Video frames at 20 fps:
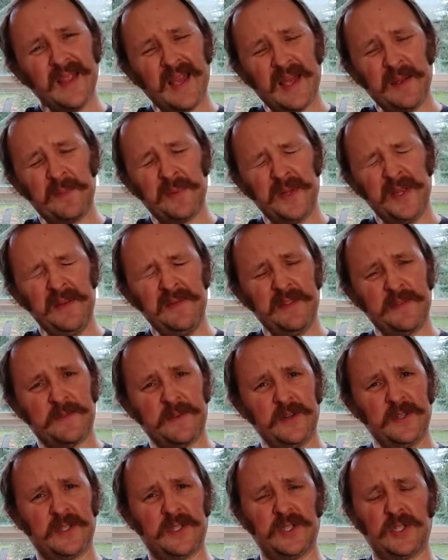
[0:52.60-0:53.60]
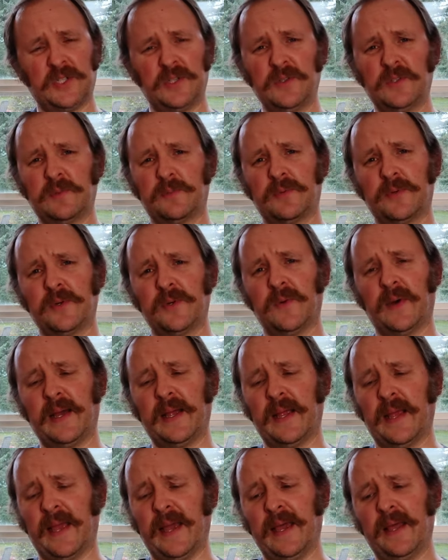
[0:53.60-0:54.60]
I believe the first Deschutes brew I
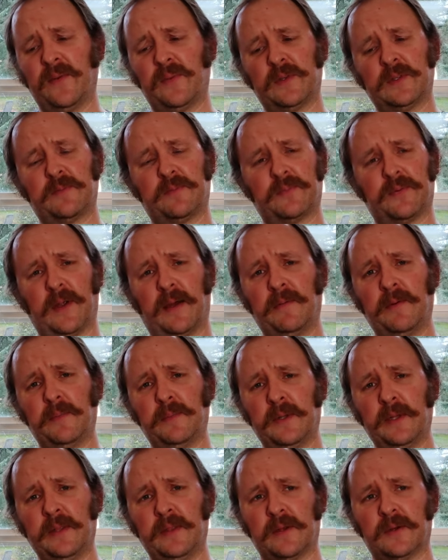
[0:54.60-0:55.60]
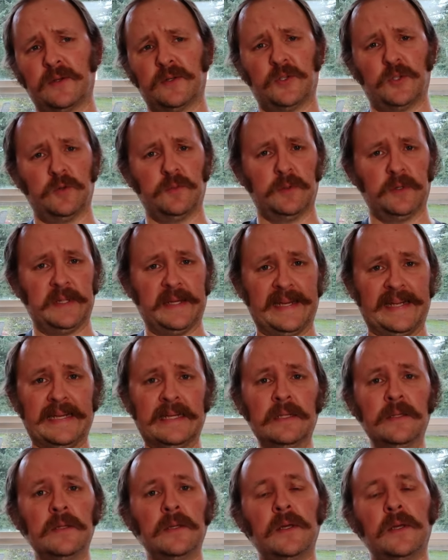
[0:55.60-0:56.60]
had was probably their Jubal
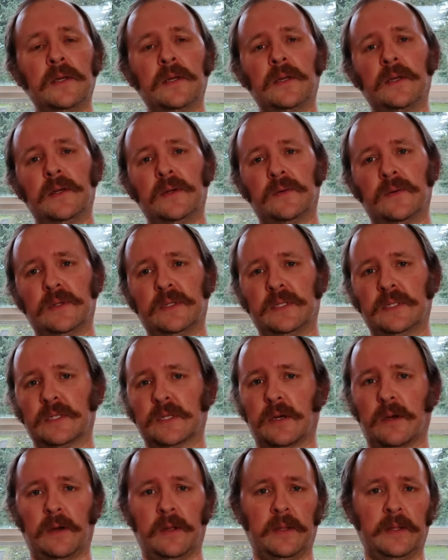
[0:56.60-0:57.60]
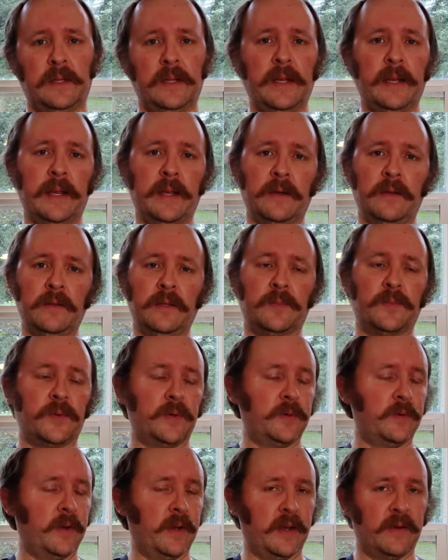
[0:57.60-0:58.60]
ale, which is a holiday ale they
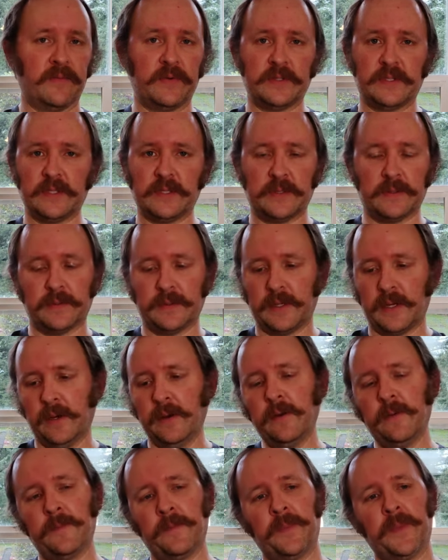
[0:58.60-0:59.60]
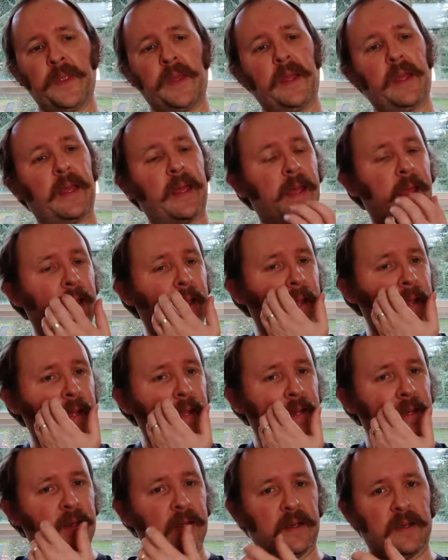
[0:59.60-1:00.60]
brew every single year.
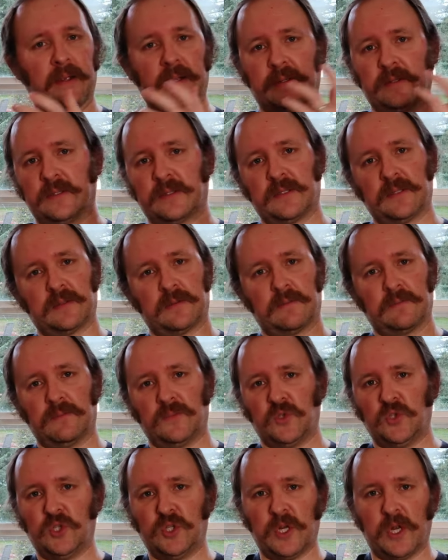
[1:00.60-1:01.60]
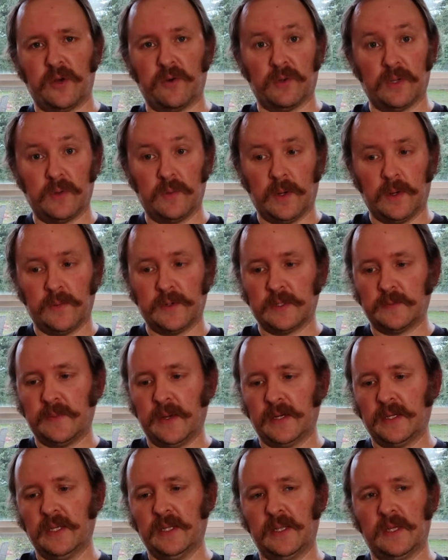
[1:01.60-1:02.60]
And it's generally well respected.